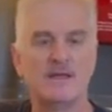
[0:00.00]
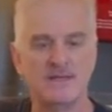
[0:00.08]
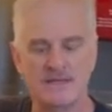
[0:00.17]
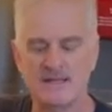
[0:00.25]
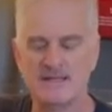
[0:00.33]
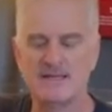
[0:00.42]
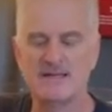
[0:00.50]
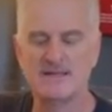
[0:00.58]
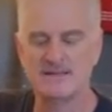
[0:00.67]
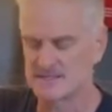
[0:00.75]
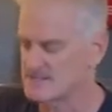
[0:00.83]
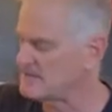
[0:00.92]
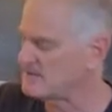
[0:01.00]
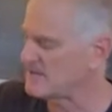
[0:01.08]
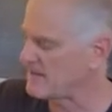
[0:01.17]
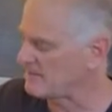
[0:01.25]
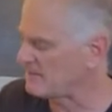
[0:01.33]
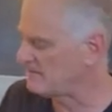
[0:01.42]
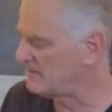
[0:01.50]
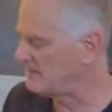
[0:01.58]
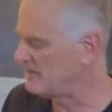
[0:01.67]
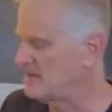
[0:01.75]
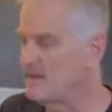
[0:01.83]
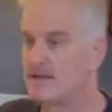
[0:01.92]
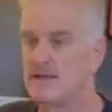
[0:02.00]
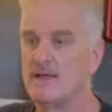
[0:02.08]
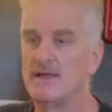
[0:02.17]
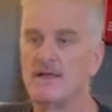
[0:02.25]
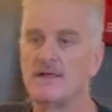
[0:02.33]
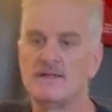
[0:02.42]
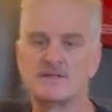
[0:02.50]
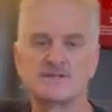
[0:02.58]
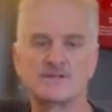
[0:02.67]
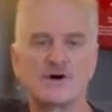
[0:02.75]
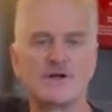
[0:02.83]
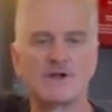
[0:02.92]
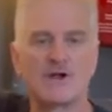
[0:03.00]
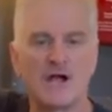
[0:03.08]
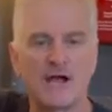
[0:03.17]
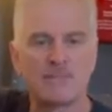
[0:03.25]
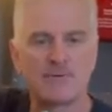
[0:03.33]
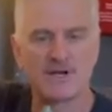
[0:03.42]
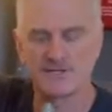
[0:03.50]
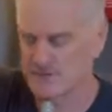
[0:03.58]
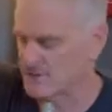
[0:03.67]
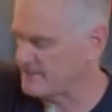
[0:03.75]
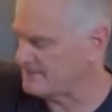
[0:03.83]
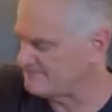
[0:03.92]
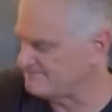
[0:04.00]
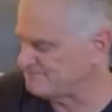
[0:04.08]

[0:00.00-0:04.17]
you need the Steel Camel. This is called our high pressure kit.